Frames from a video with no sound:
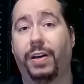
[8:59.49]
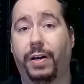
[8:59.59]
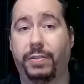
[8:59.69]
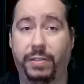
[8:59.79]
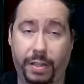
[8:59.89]

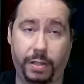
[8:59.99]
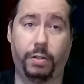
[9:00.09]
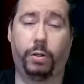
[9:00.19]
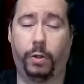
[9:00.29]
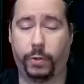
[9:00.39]

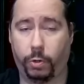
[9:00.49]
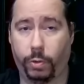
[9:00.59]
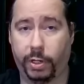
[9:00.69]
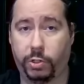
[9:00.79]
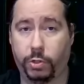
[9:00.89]
until all the
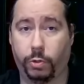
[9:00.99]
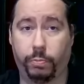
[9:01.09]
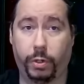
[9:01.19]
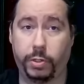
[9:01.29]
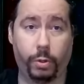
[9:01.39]
corrections are in
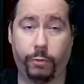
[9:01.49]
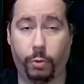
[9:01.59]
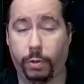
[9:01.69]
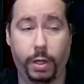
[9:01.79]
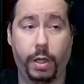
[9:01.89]
place or
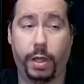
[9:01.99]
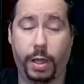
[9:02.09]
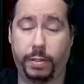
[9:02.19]
for a